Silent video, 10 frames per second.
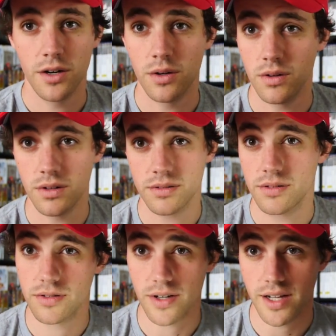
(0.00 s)
Or
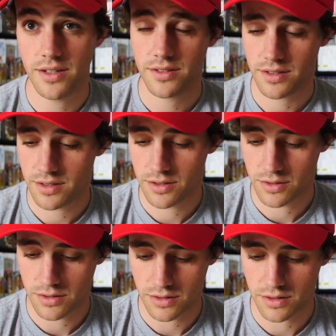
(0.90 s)
try using
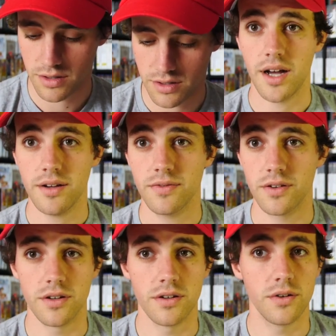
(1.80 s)
your
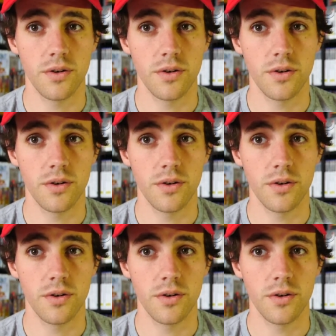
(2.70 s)
iPhone,